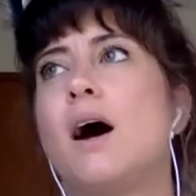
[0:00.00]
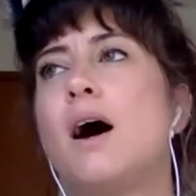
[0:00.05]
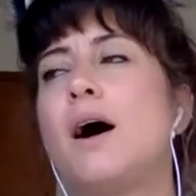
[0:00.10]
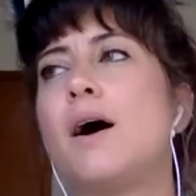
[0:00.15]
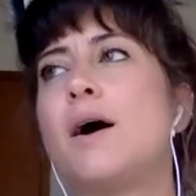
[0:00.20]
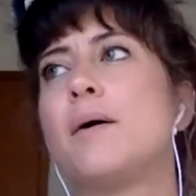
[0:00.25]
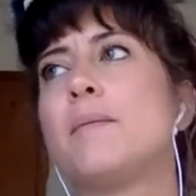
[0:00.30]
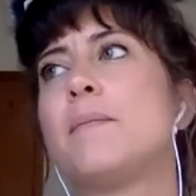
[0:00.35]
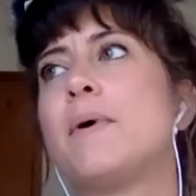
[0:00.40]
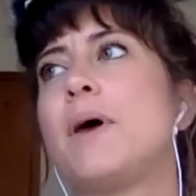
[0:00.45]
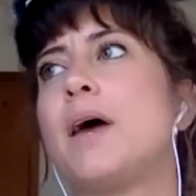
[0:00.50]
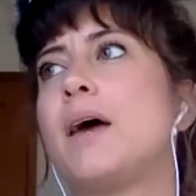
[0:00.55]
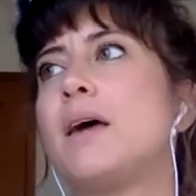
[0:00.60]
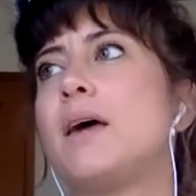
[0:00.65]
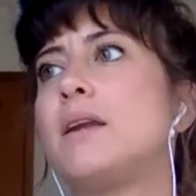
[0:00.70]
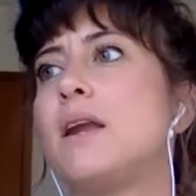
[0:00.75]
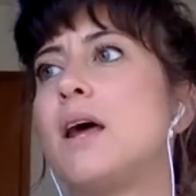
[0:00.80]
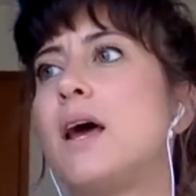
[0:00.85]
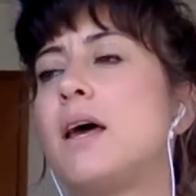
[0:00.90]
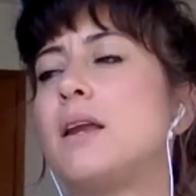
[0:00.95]

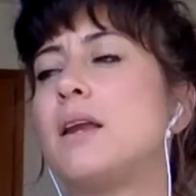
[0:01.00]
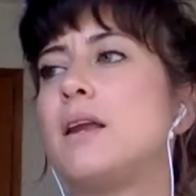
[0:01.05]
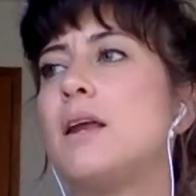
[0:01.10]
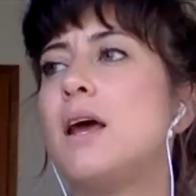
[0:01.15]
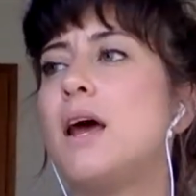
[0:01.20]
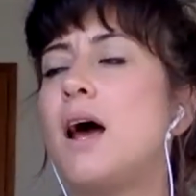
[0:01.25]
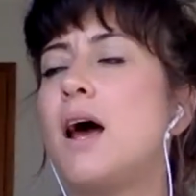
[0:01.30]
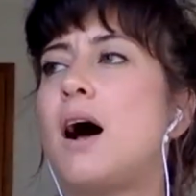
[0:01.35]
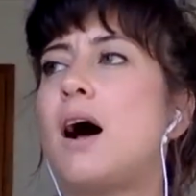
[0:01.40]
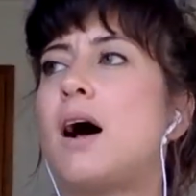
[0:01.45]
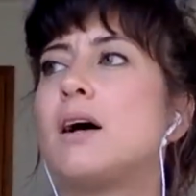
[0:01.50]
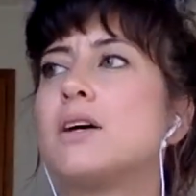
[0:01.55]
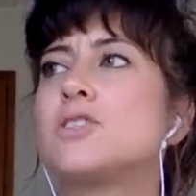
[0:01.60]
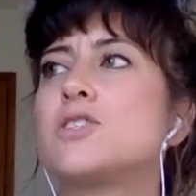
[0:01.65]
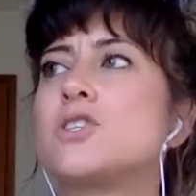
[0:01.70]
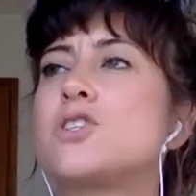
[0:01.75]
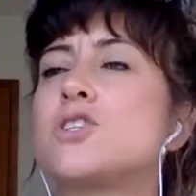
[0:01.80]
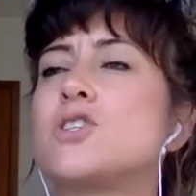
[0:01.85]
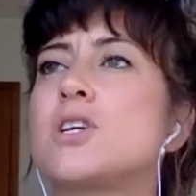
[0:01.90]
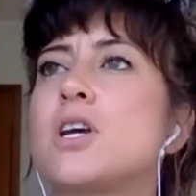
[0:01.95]
And I'll
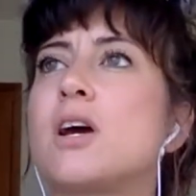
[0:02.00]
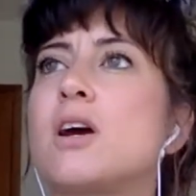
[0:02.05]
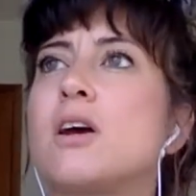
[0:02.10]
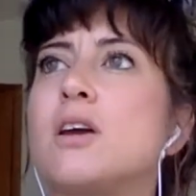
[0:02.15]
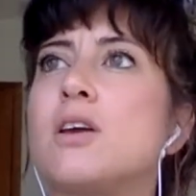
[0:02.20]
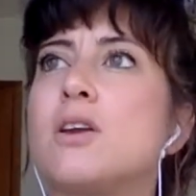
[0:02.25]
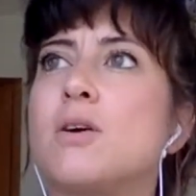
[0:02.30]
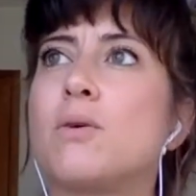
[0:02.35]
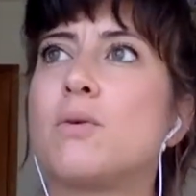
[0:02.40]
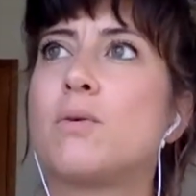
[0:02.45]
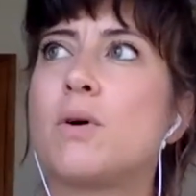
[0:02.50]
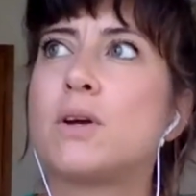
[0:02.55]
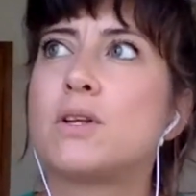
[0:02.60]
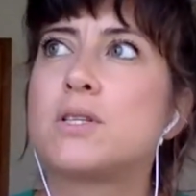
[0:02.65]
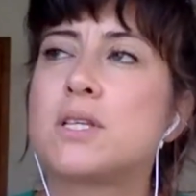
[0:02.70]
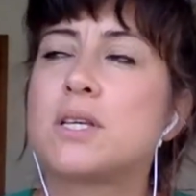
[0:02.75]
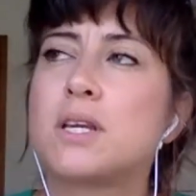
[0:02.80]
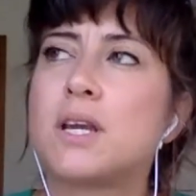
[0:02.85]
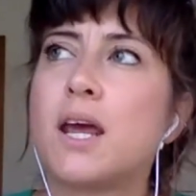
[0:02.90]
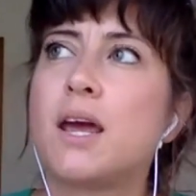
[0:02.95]
just share,
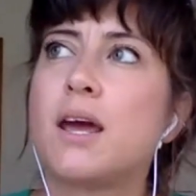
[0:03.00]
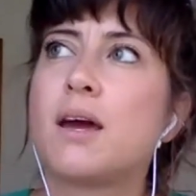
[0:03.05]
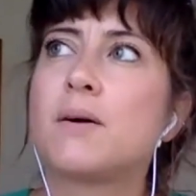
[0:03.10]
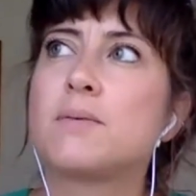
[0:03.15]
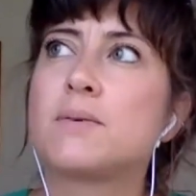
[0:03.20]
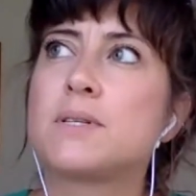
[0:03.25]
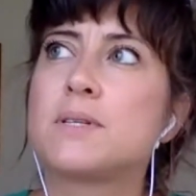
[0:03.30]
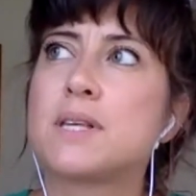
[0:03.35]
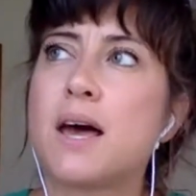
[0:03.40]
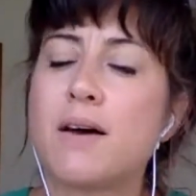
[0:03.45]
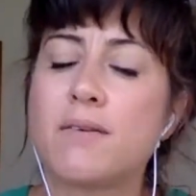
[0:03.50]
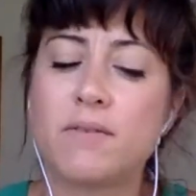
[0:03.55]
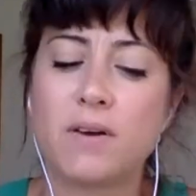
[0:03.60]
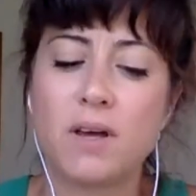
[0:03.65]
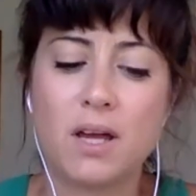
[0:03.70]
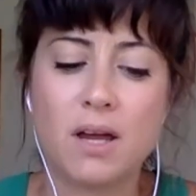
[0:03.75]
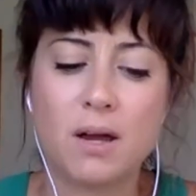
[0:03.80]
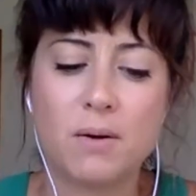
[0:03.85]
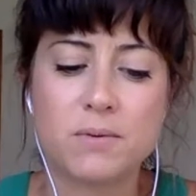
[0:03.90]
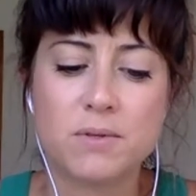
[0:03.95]
today I was
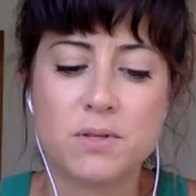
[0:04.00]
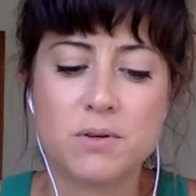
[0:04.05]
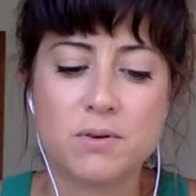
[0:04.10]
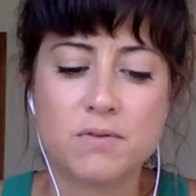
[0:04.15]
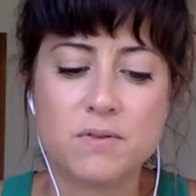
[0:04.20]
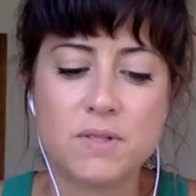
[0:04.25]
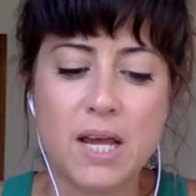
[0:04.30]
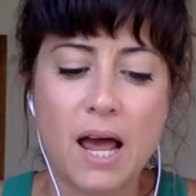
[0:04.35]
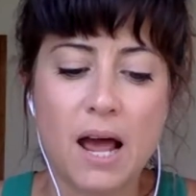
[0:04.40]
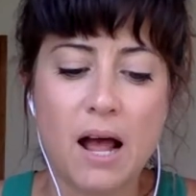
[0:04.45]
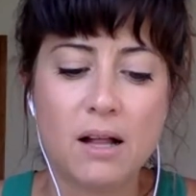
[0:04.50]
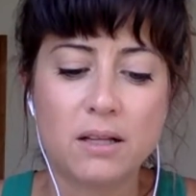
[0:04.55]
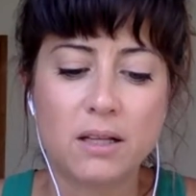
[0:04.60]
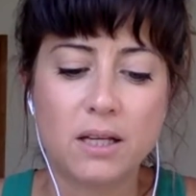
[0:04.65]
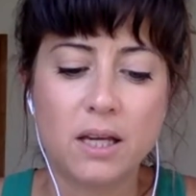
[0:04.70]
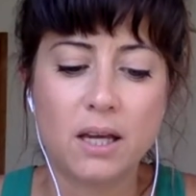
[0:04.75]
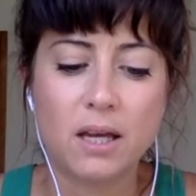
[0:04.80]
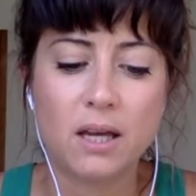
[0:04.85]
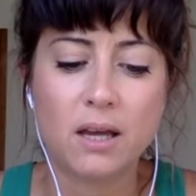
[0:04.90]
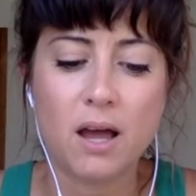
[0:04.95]
sort of
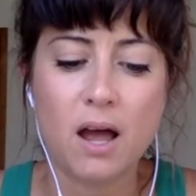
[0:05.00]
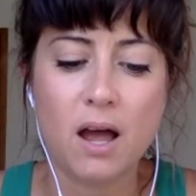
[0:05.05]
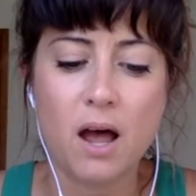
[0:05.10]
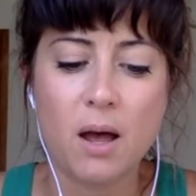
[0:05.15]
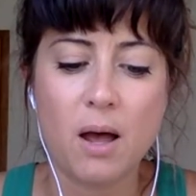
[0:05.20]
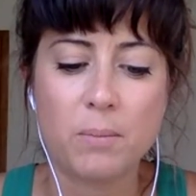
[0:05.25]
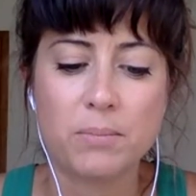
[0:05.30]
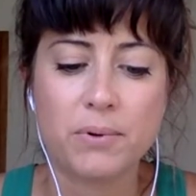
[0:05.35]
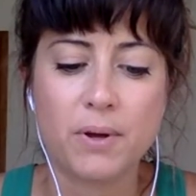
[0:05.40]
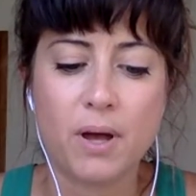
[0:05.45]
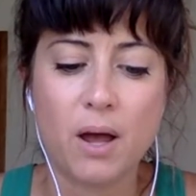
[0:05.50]
tallying up